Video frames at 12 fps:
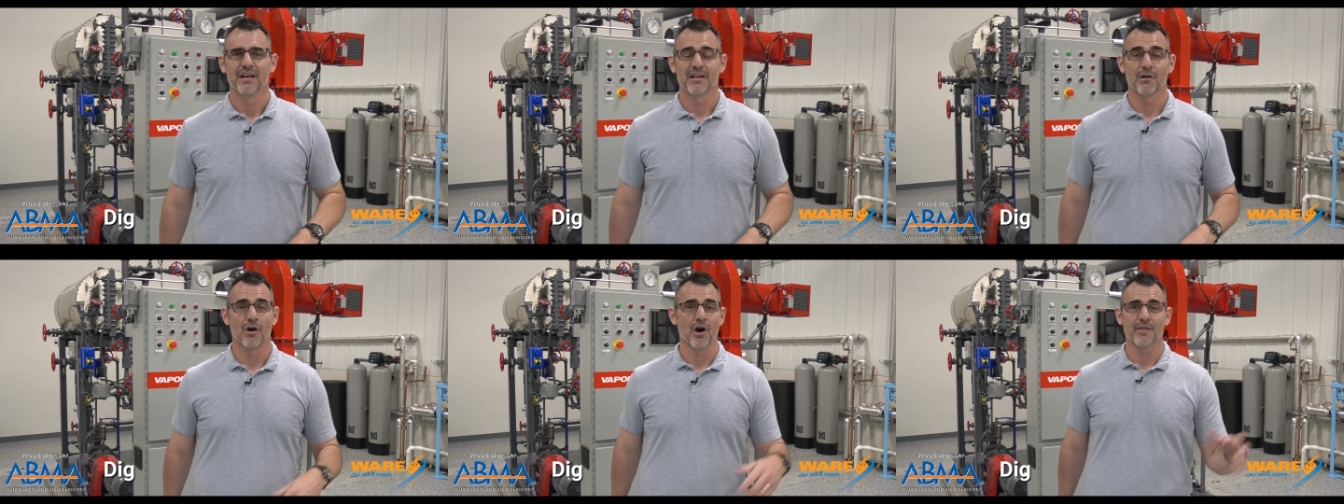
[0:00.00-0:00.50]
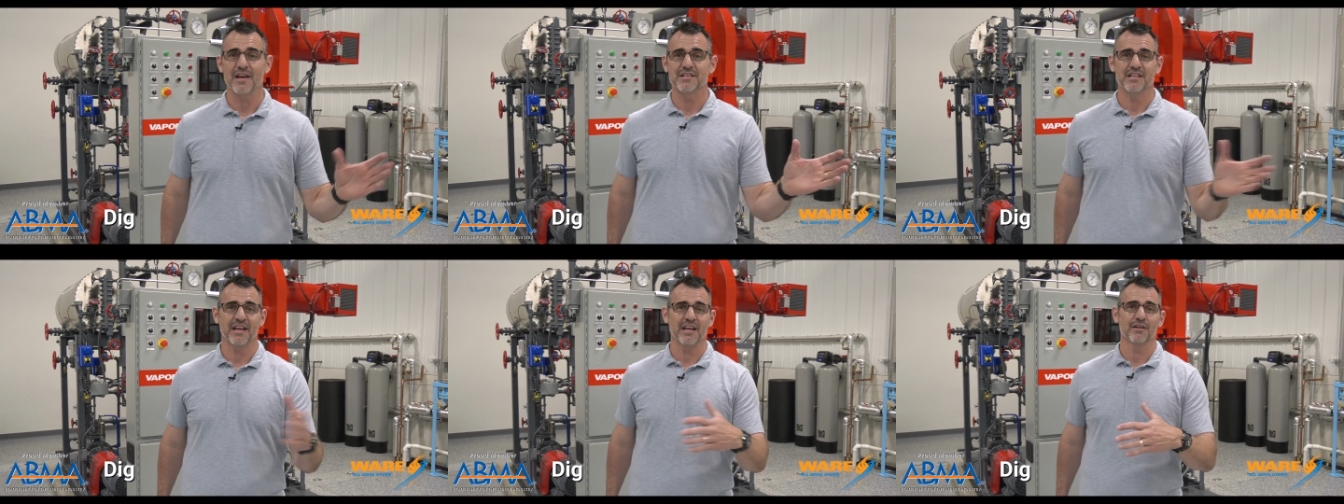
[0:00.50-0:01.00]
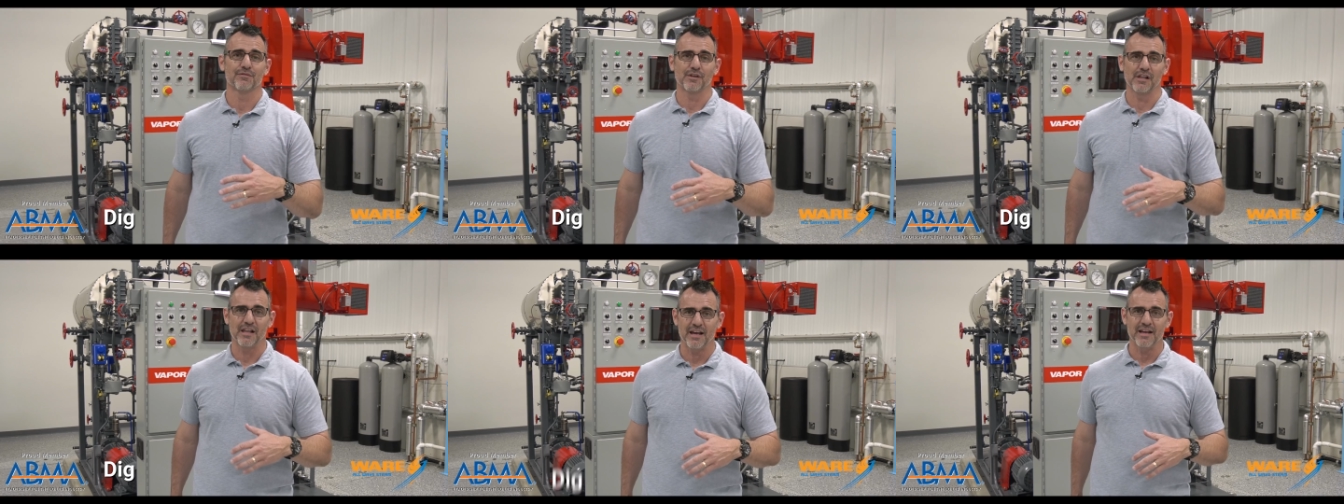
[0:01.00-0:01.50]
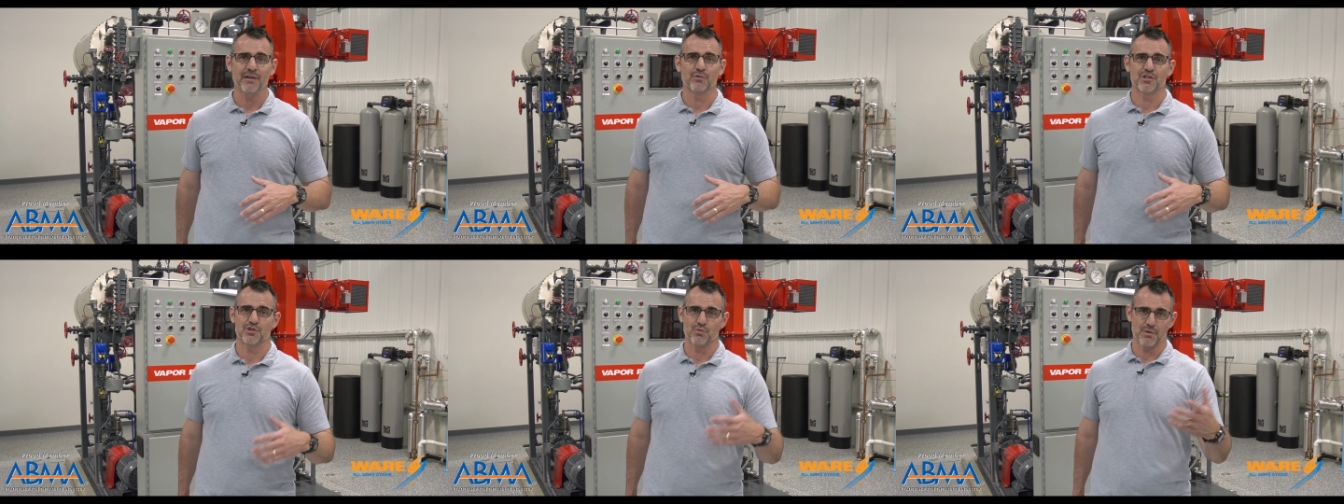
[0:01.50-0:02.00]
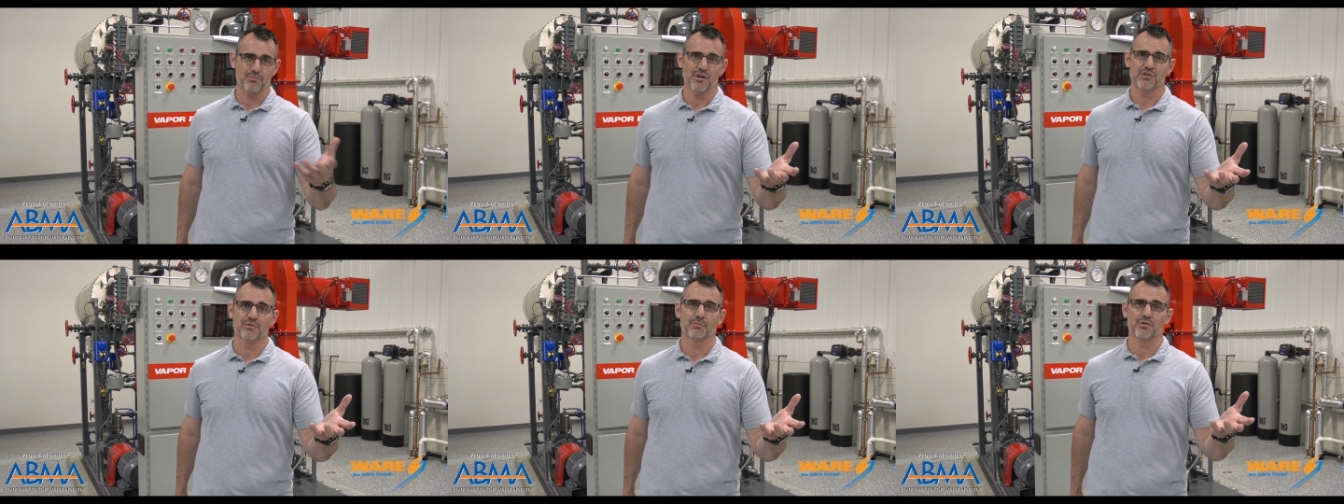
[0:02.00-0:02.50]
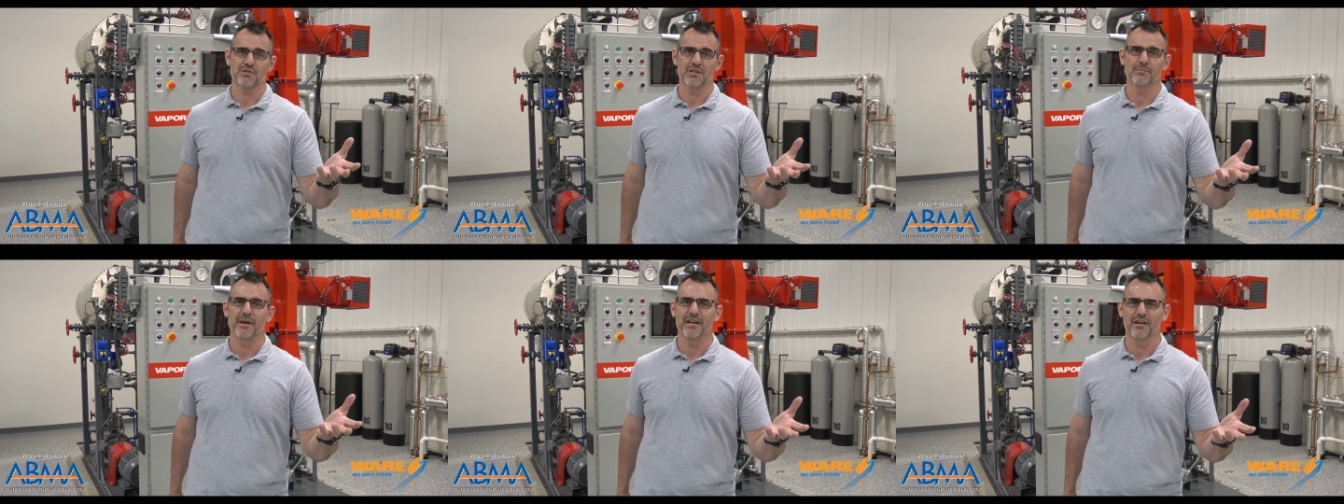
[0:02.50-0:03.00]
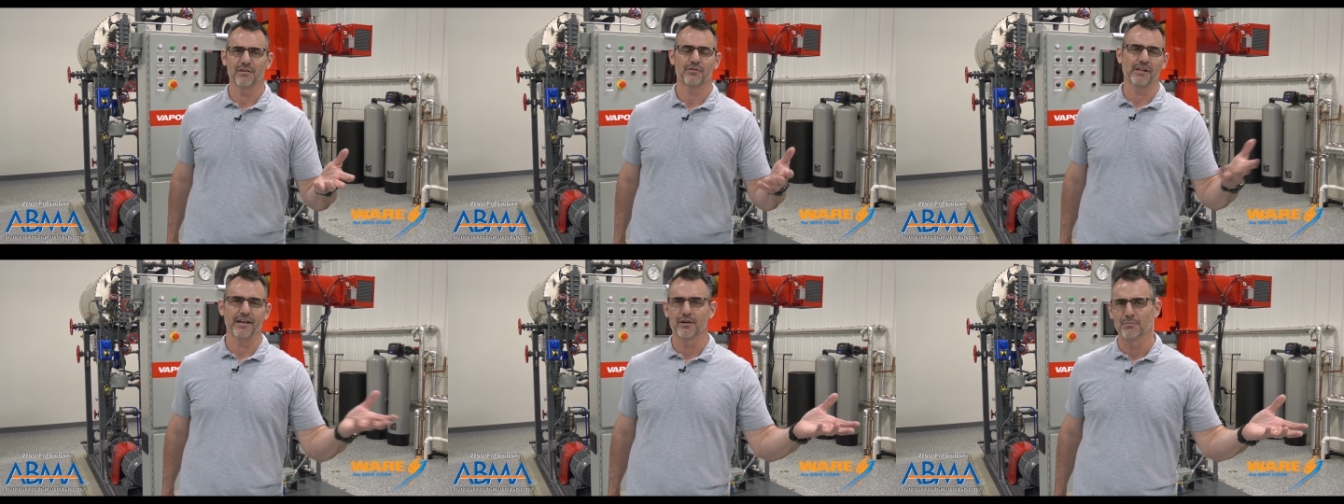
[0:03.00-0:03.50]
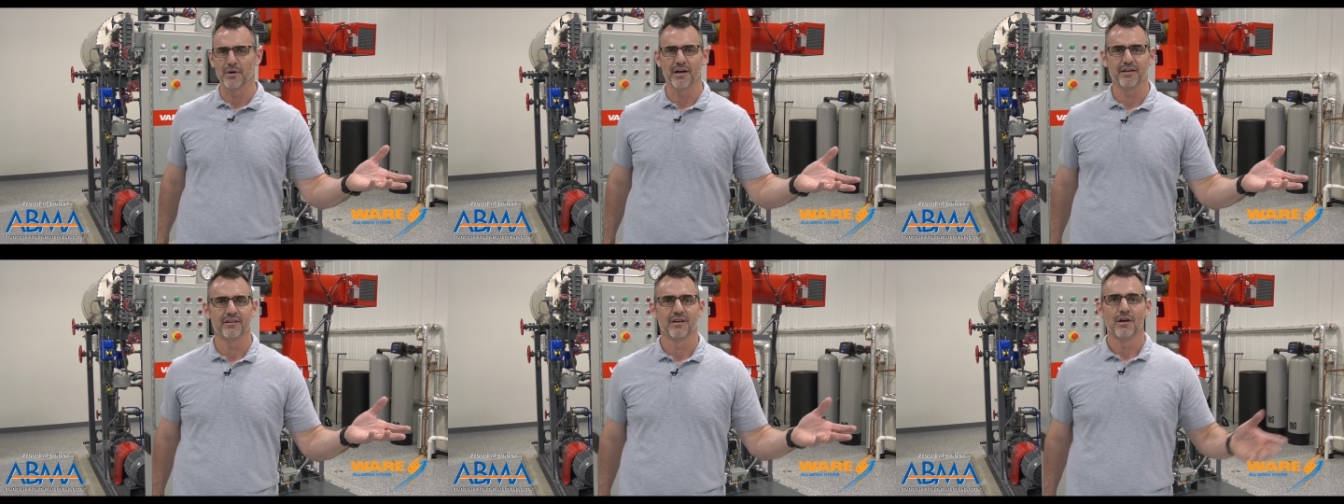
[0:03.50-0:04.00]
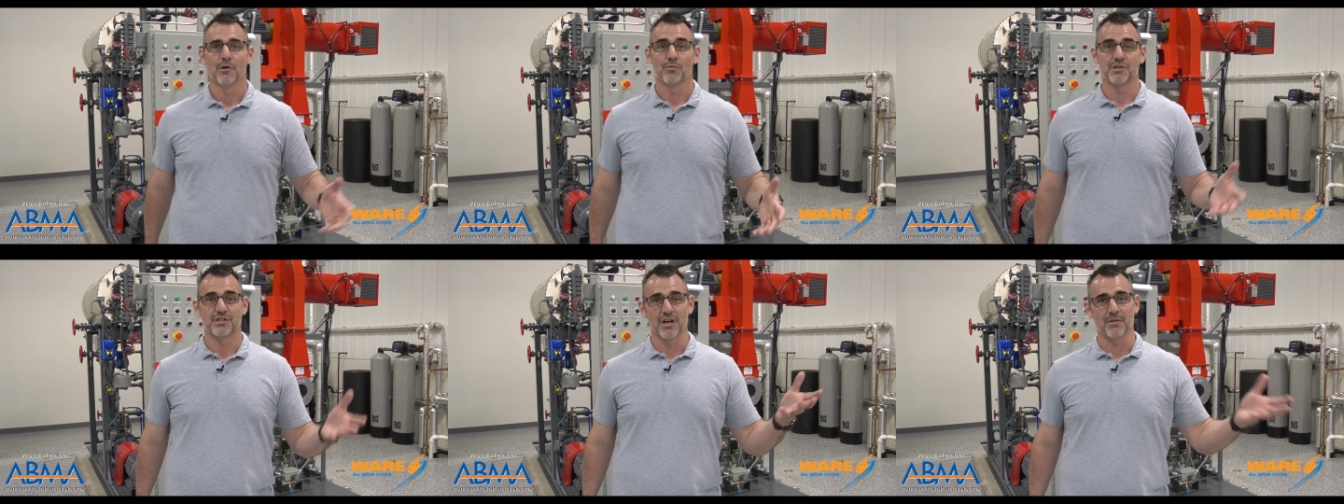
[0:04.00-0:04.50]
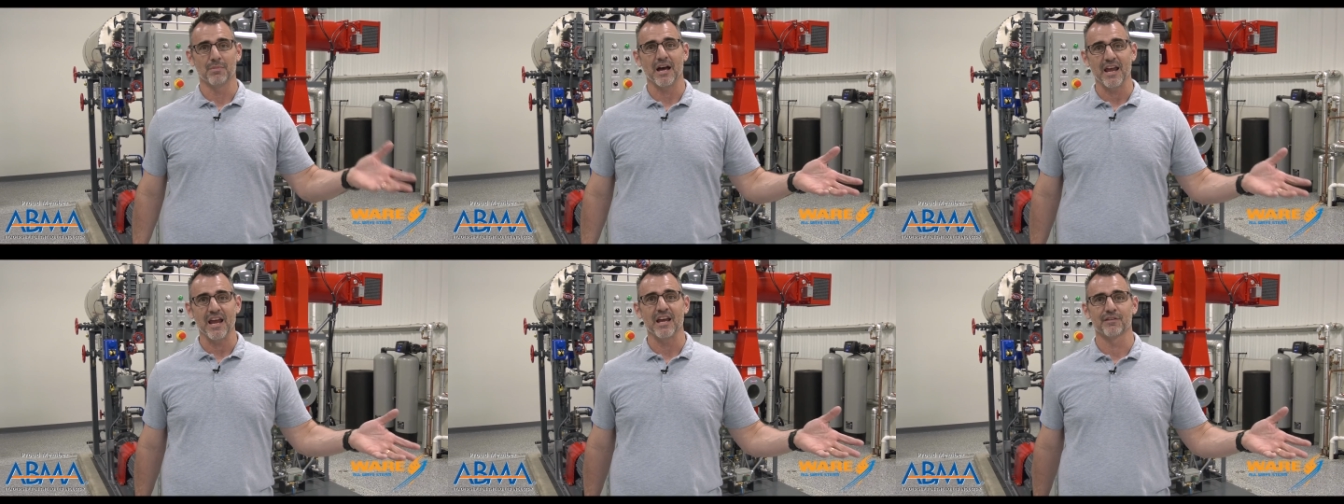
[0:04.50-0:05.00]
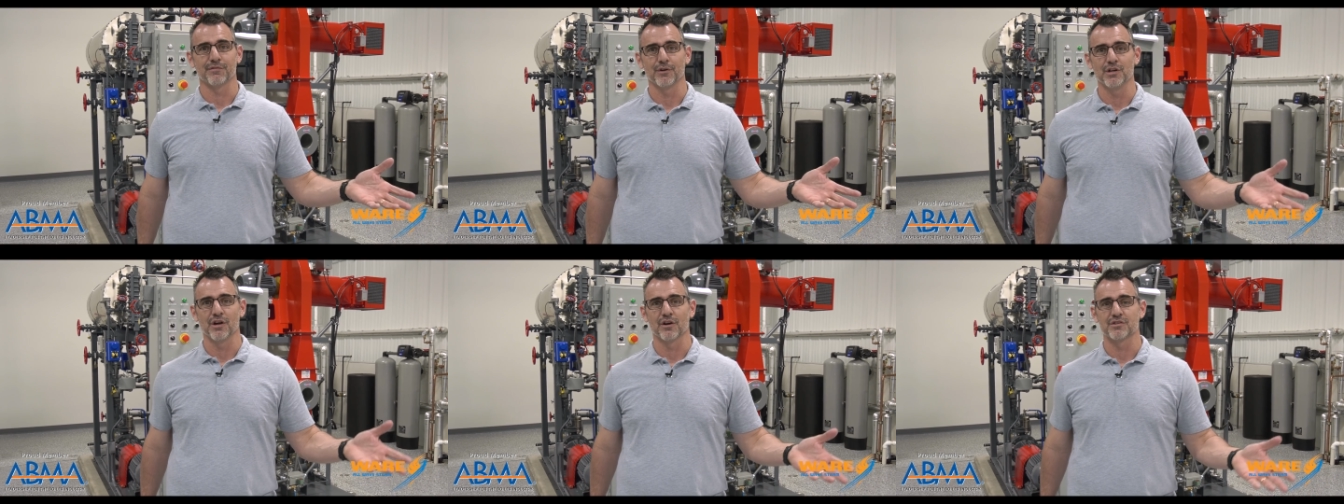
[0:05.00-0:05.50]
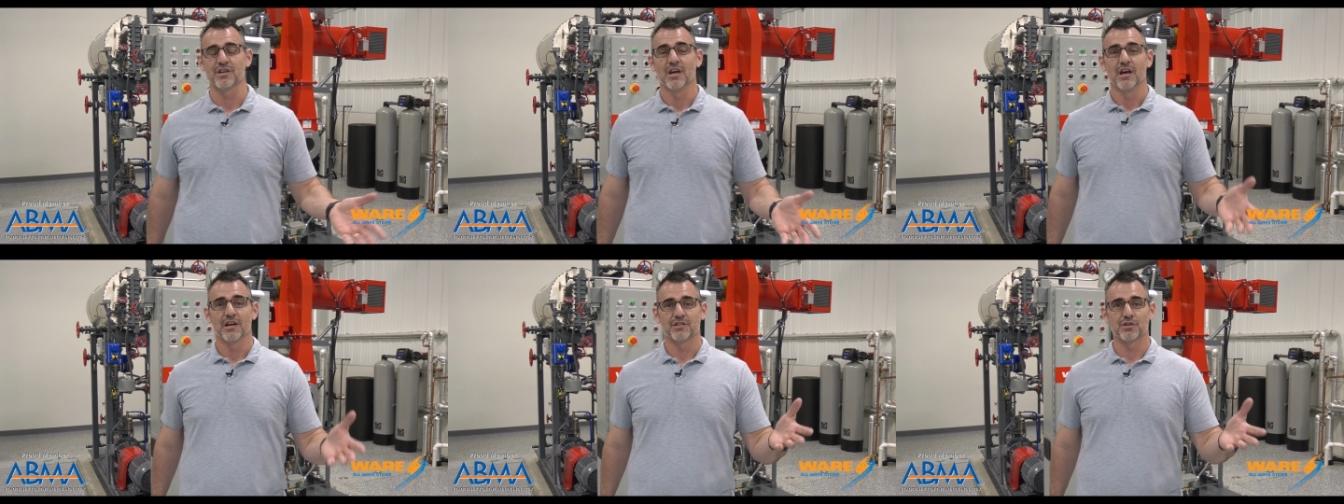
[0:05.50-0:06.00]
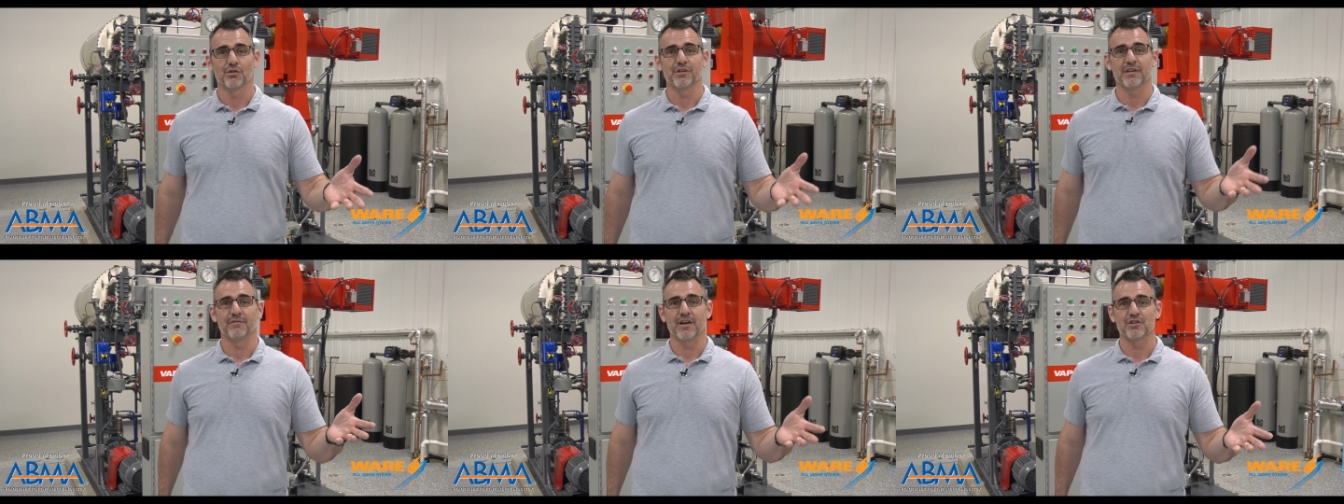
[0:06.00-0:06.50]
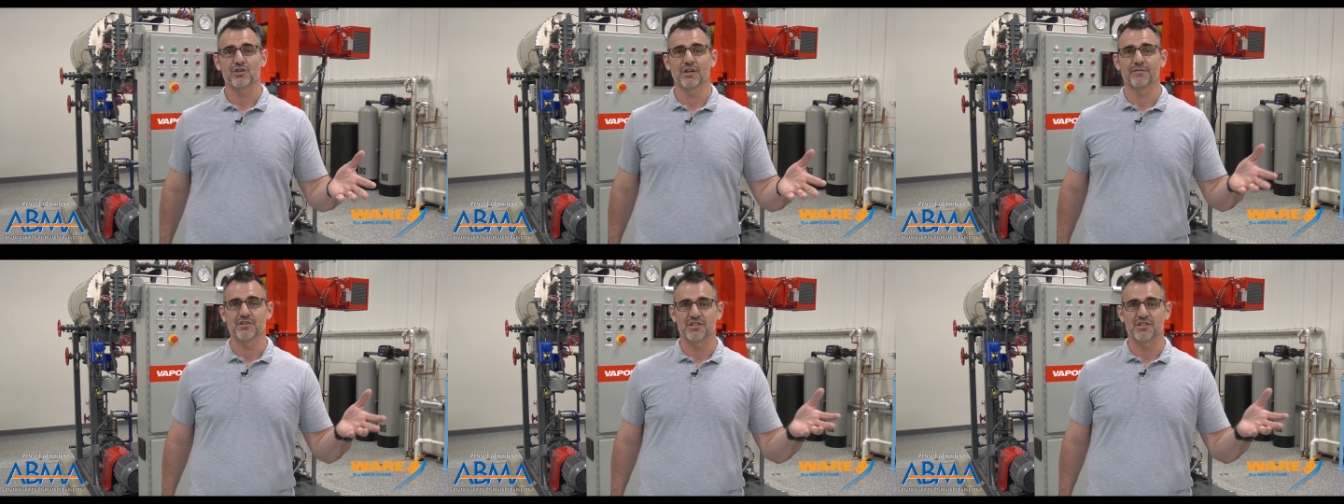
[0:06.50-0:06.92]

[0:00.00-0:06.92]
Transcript: Now, all that digging of clay, which is what bricks were mostly made of, clay or mud, was done by hand for years until the invention of the